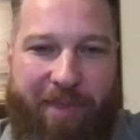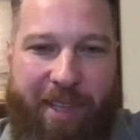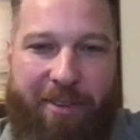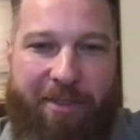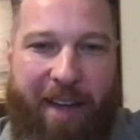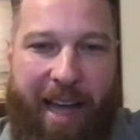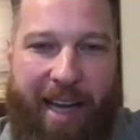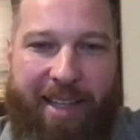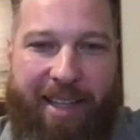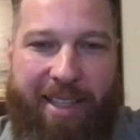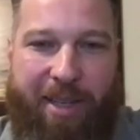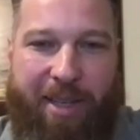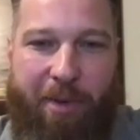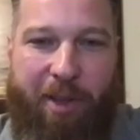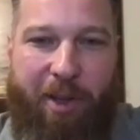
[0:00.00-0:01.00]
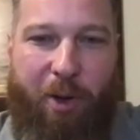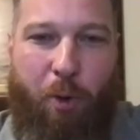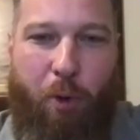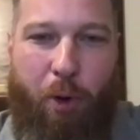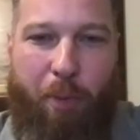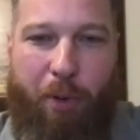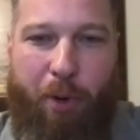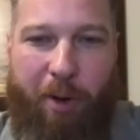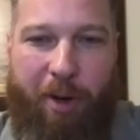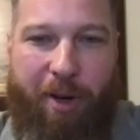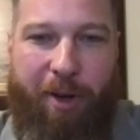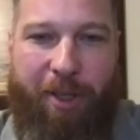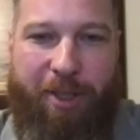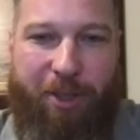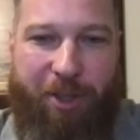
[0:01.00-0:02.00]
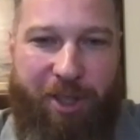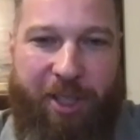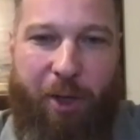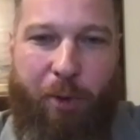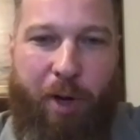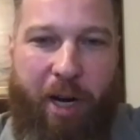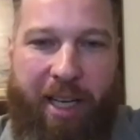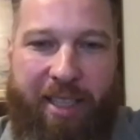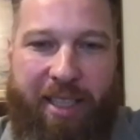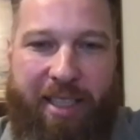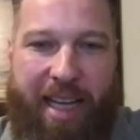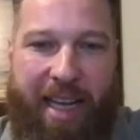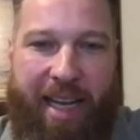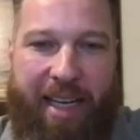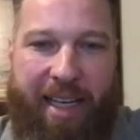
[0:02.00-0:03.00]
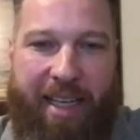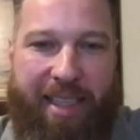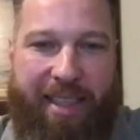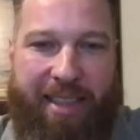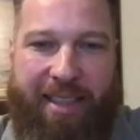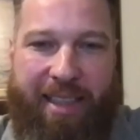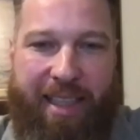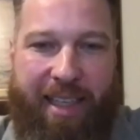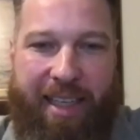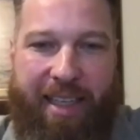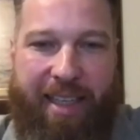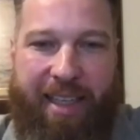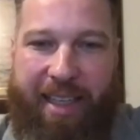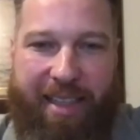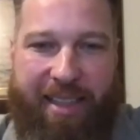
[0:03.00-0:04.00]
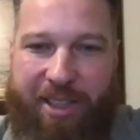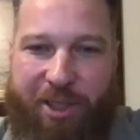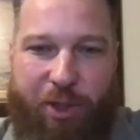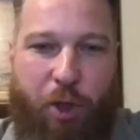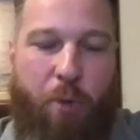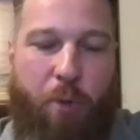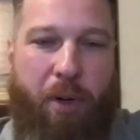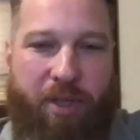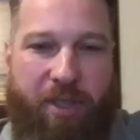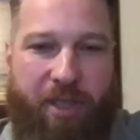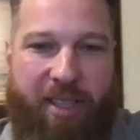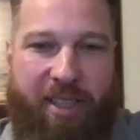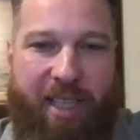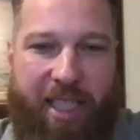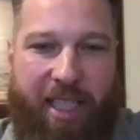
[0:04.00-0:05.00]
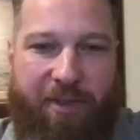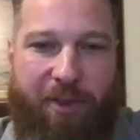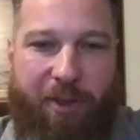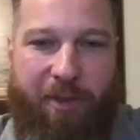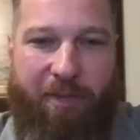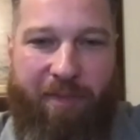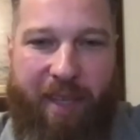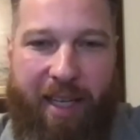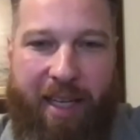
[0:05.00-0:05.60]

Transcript: The fact that some of the core protocols are still running today is super successful.